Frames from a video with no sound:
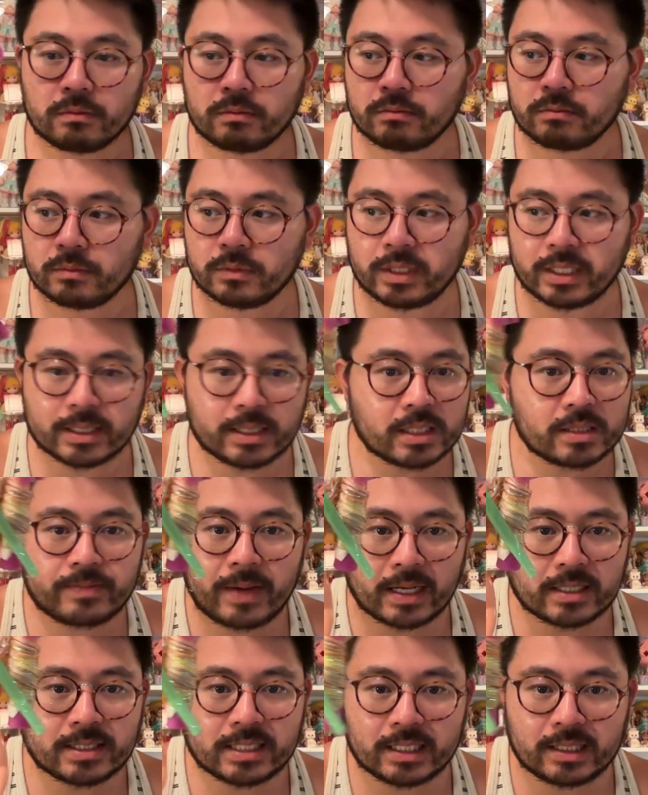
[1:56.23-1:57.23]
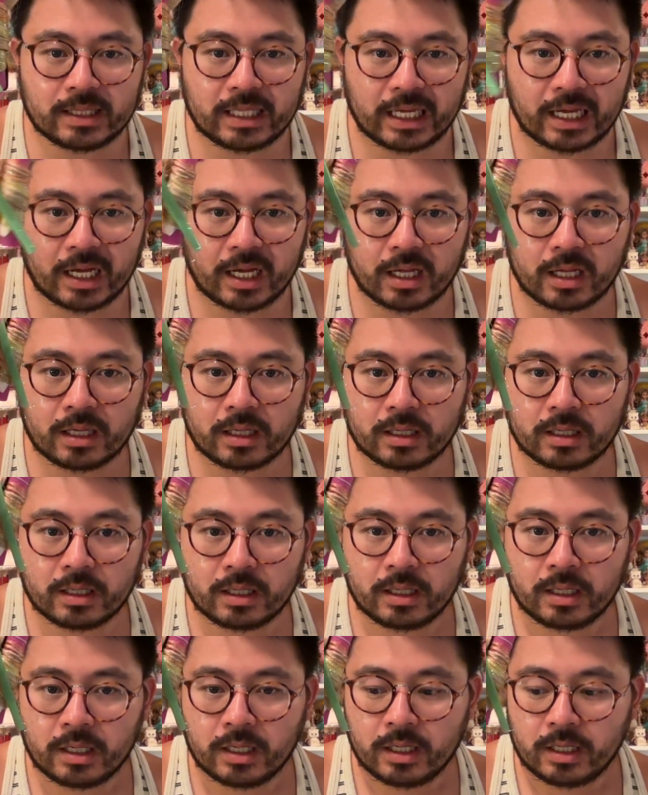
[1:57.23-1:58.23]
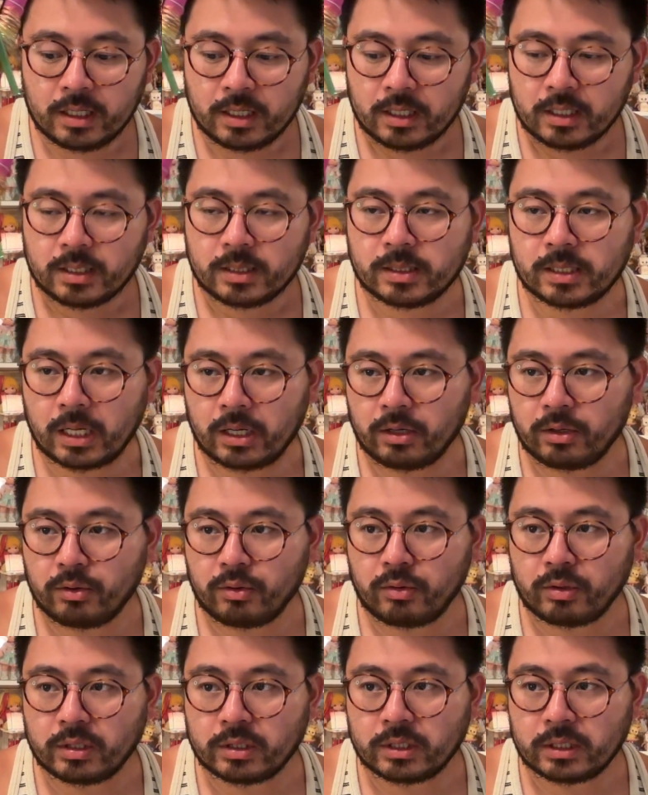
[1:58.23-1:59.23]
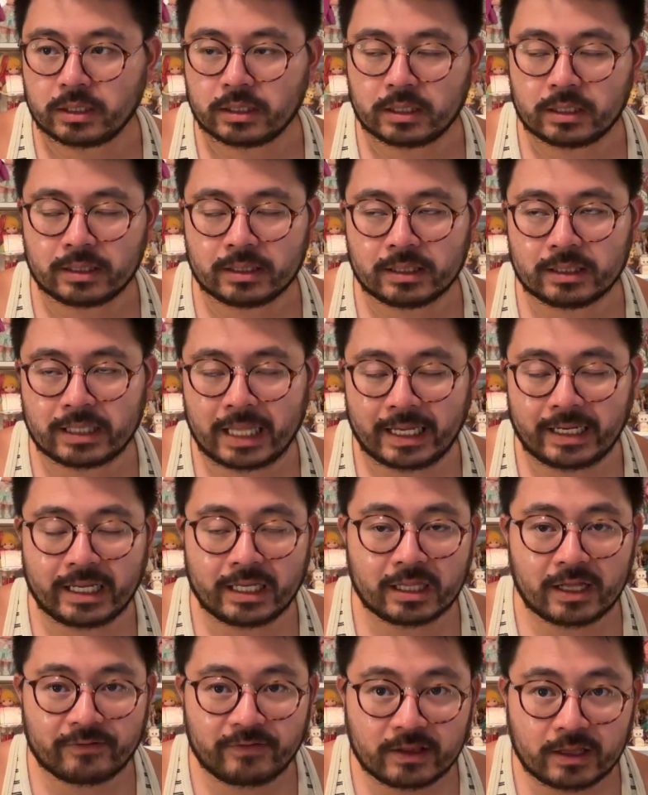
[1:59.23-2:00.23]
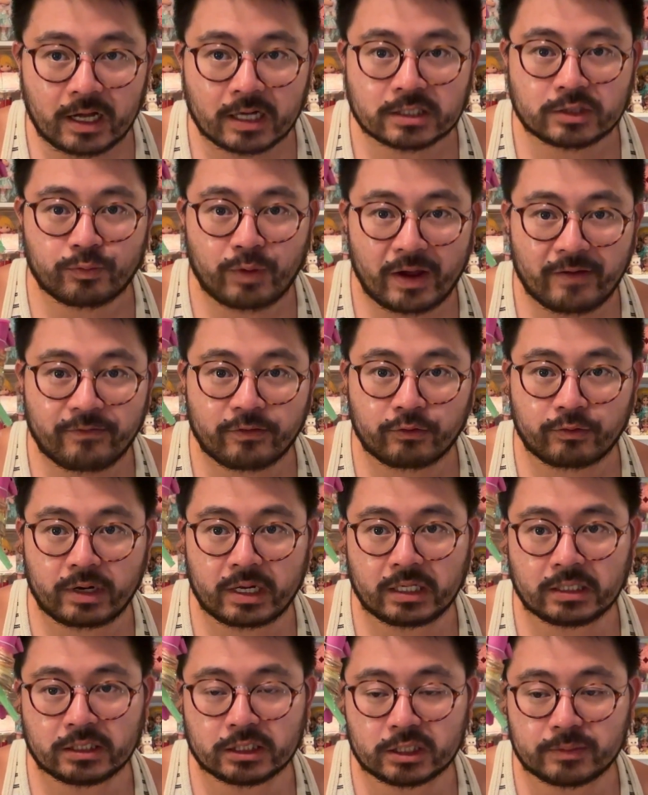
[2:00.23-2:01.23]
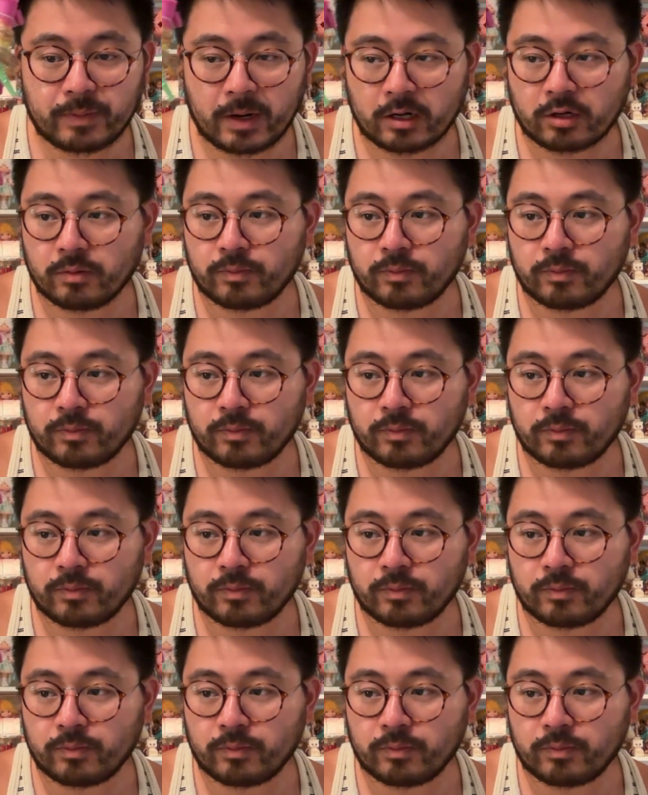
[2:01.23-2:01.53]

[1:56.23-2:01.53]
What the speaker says: This is my Cynthia. So Lady Lovelocks Wave 3 Sparkle